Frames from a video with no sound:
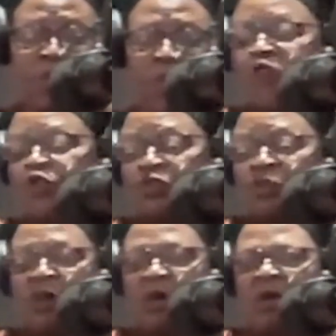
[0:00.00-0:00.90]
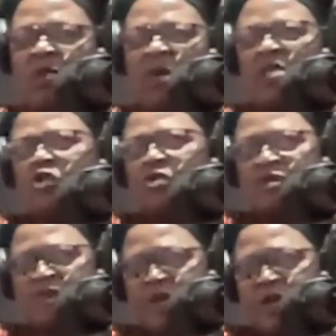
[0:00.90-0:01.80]
what you're
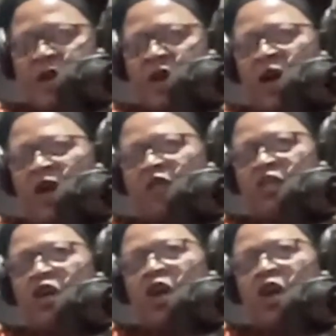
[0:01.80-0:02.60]
thinking and